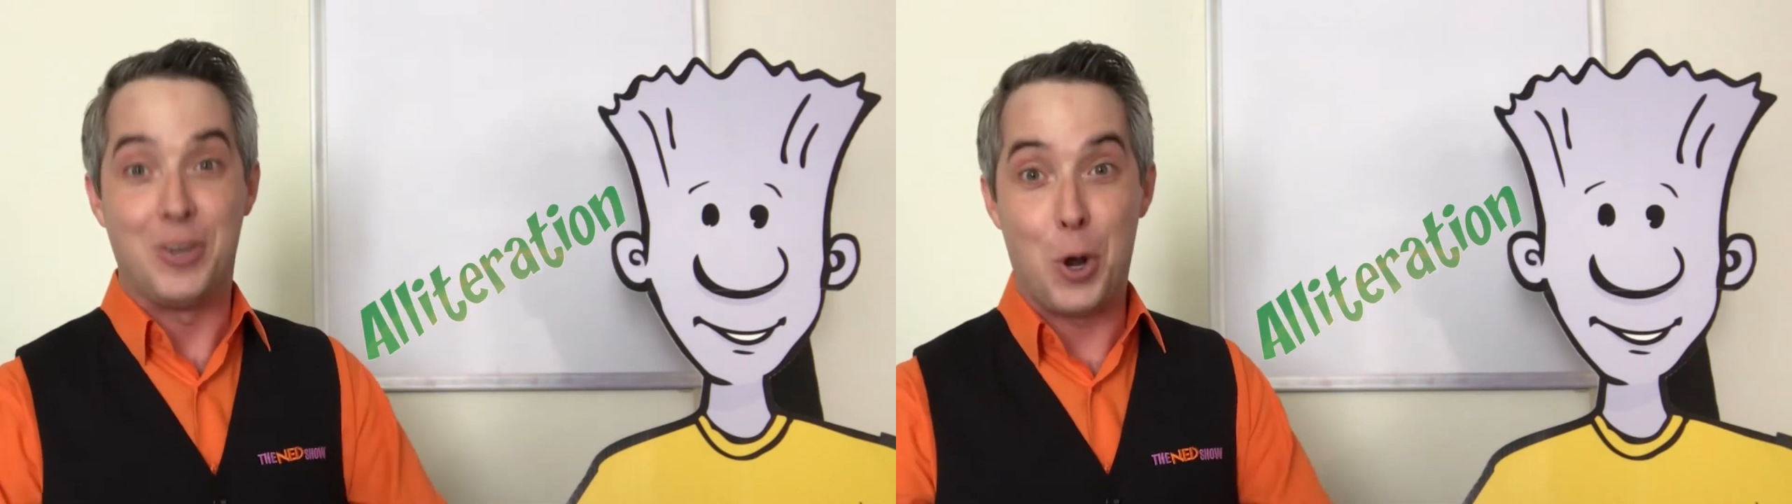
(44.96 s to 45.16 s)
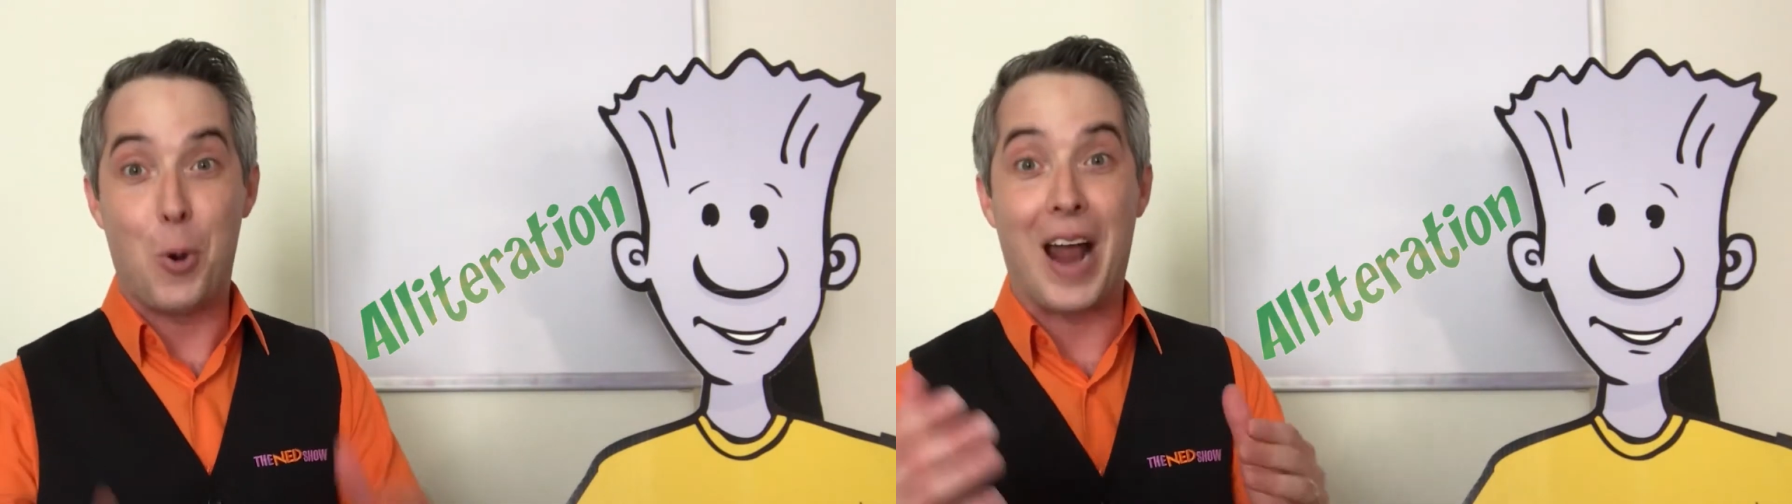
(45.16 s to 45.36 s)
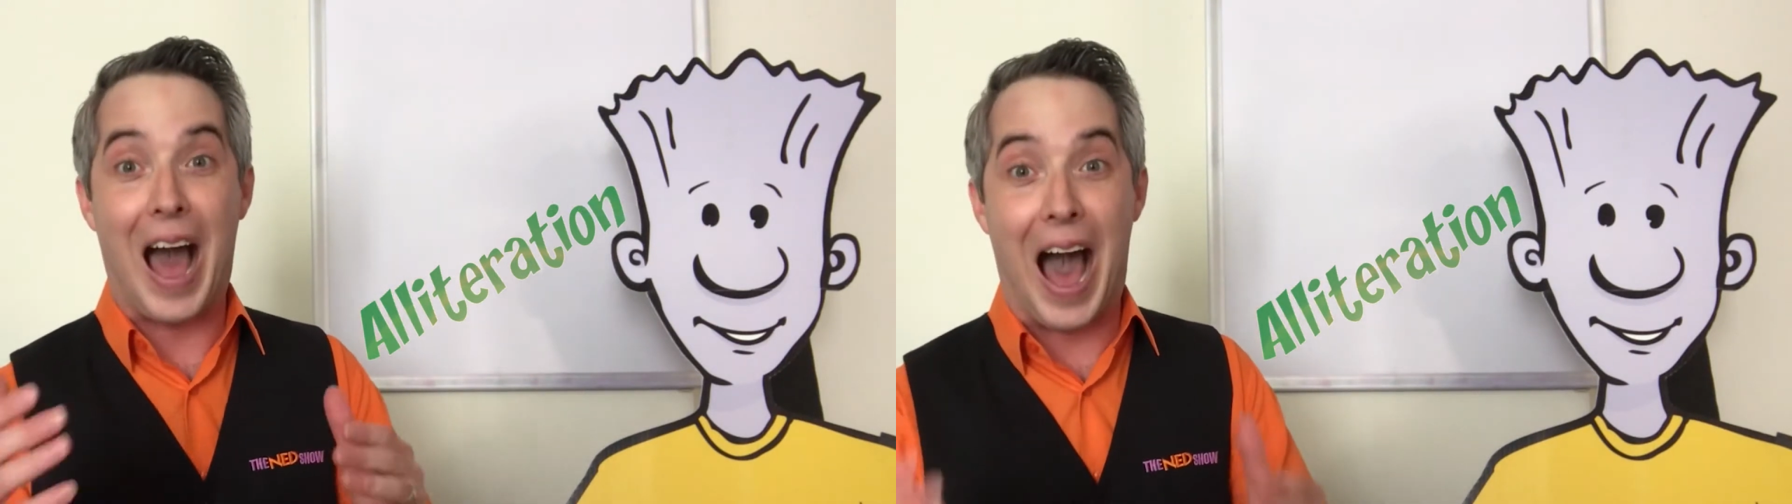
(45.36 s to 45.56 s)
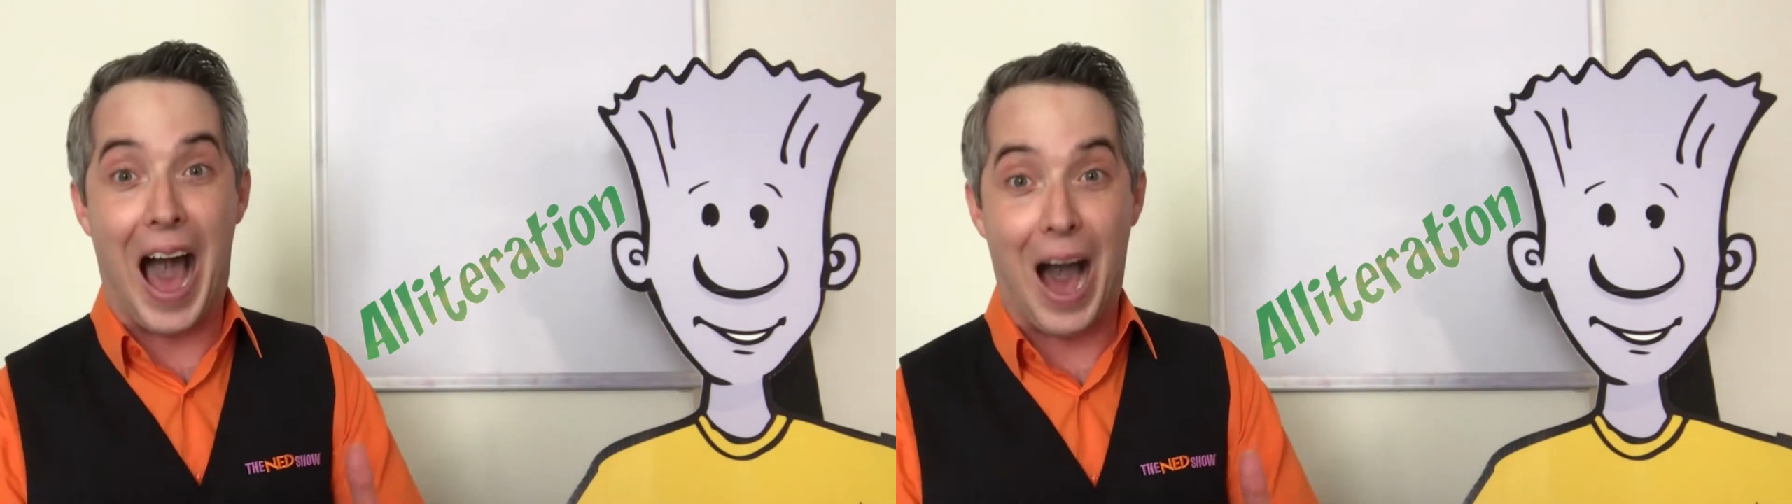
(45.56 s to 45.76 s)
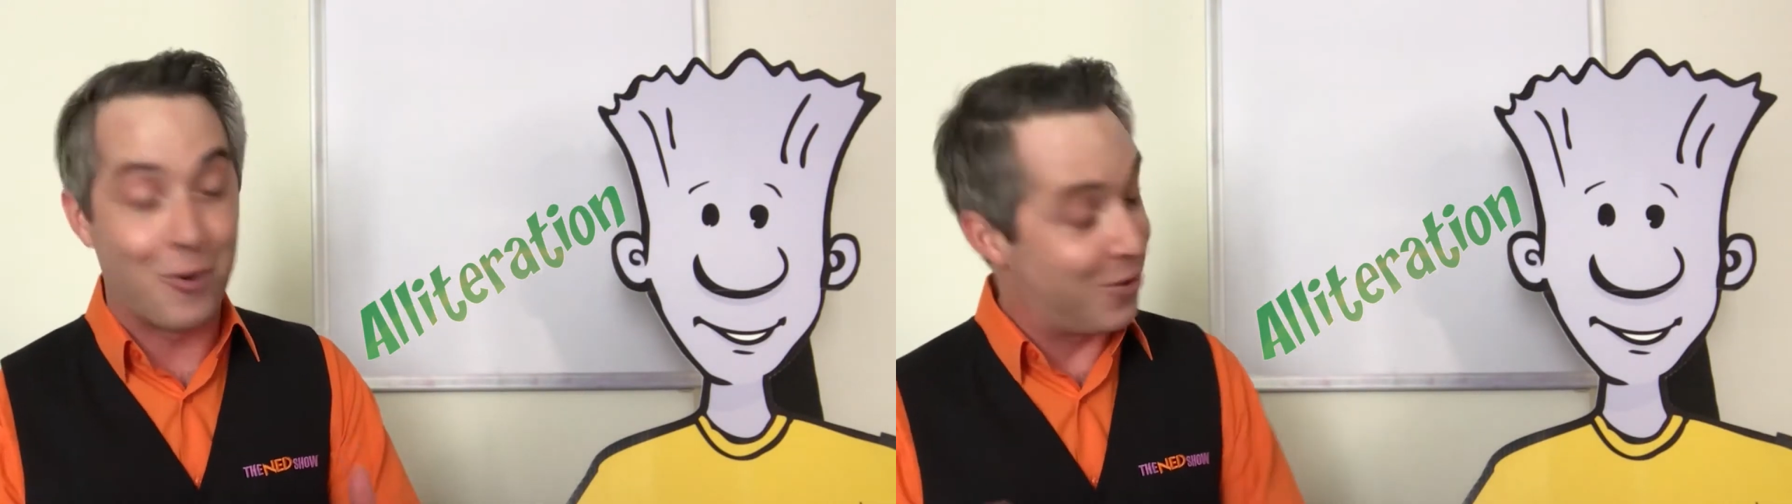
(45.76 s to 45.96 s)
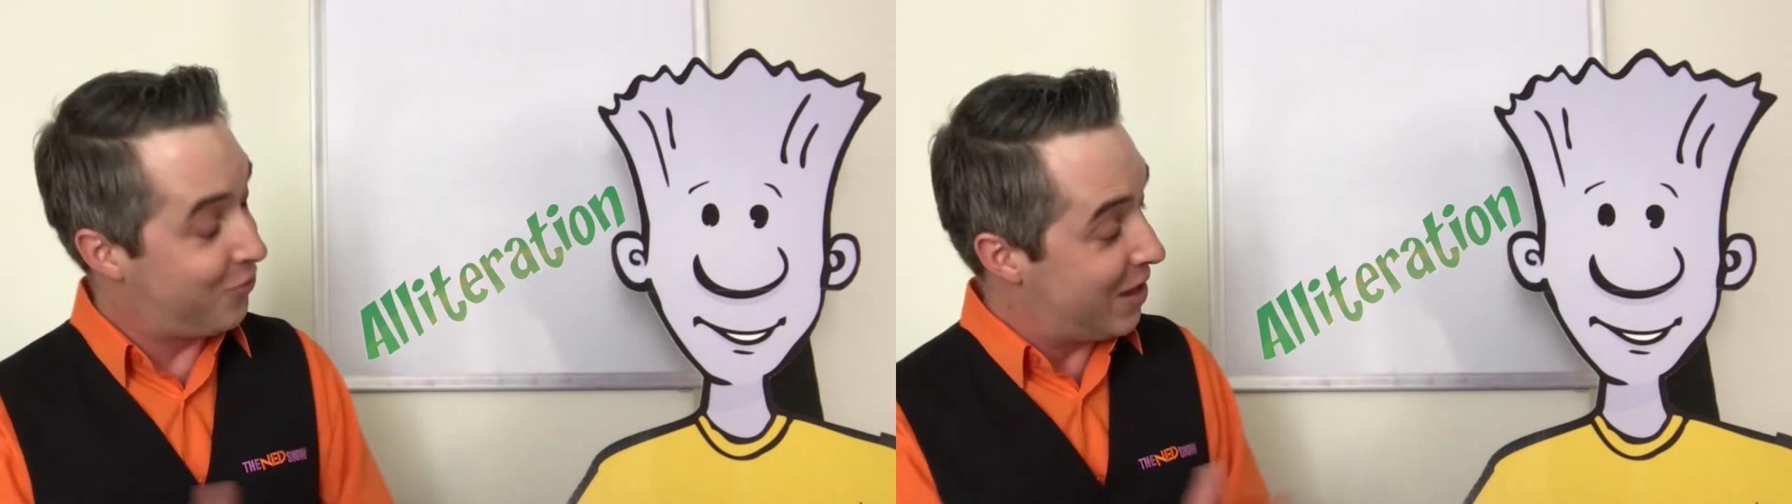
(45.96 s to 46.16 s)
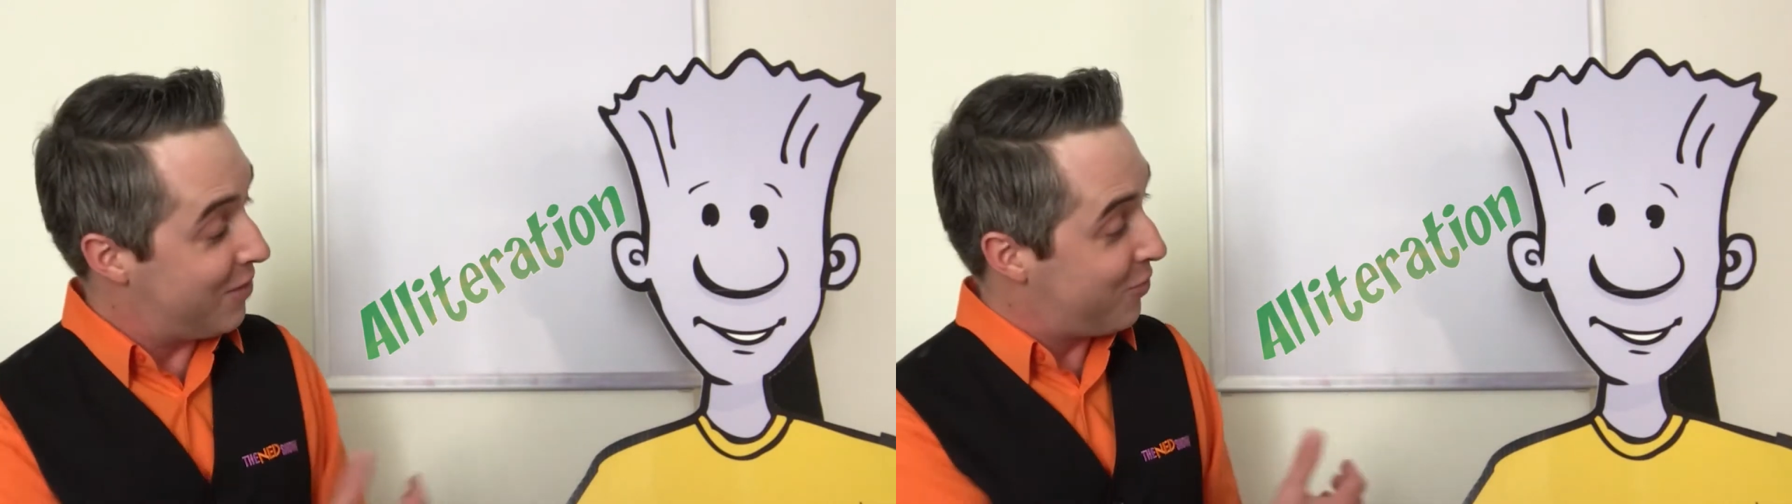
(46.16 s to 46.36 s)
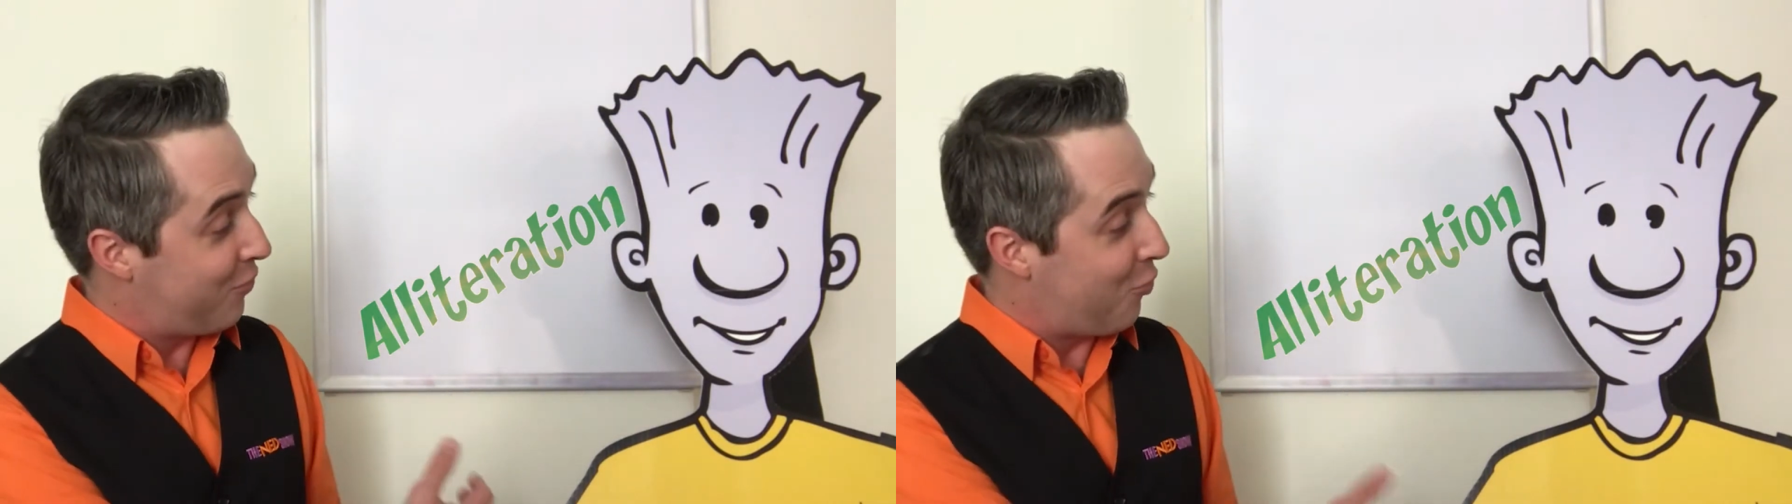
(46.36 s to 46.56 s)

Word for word: you know what our favorite